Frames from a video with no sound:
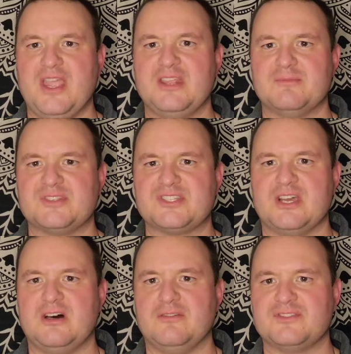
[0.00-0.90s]
they
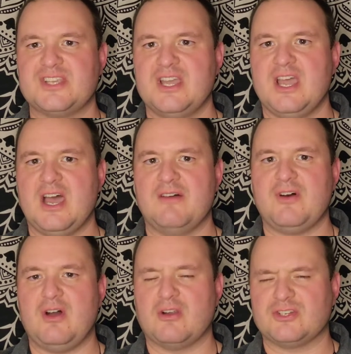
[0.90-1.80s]
themselves
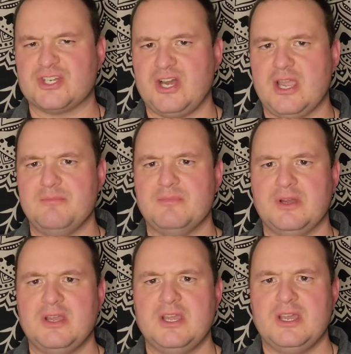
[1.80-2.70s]
have a hard time